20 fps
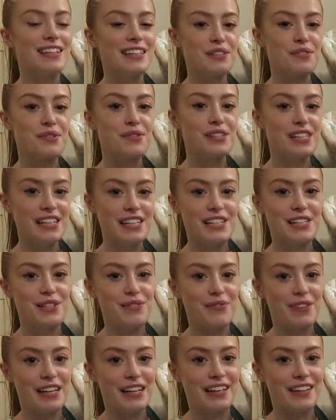This will
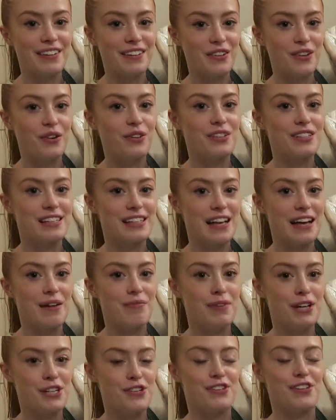teach me not to get
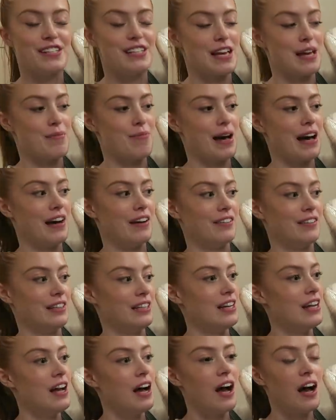a measuring tape
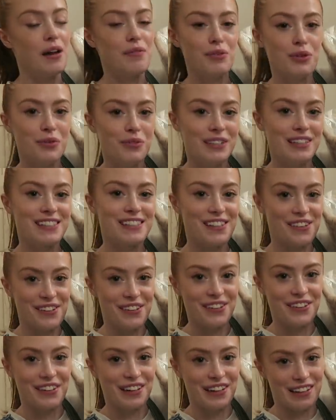out. I'm normally
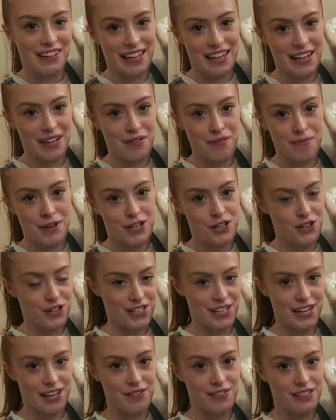so good at getting
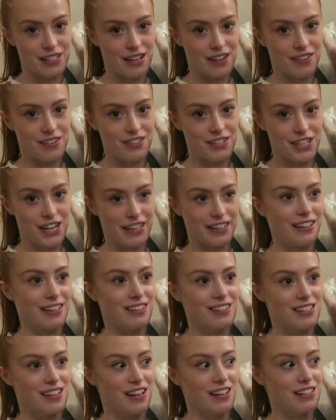measuring tapes out and
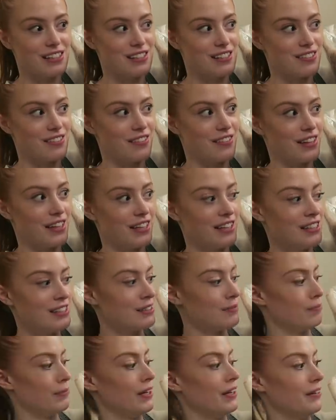checking sizes of
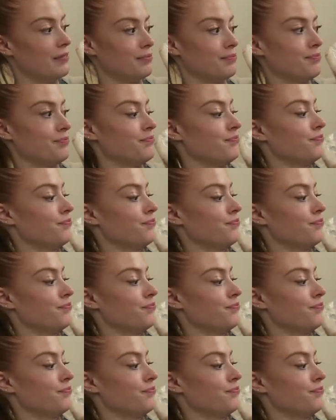things, but